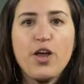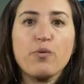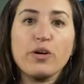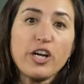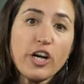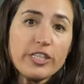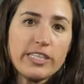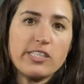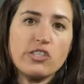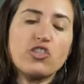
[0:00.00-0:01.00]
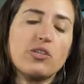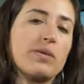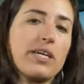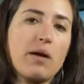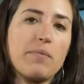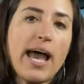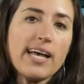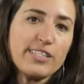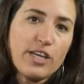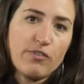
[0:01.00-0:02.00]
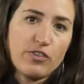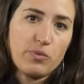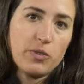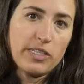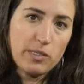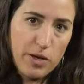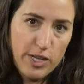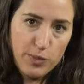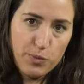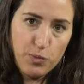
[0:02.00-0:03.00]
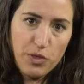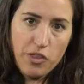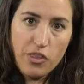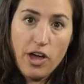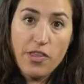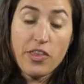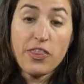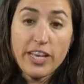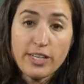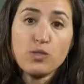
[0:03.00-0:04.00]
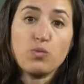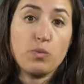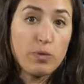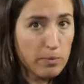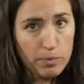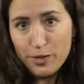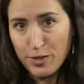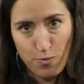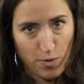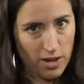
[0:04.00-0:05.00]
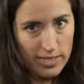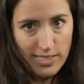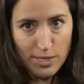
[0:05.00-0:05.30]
Regardless, you should become as comfortable as possible with the thought that things will probably go wrong at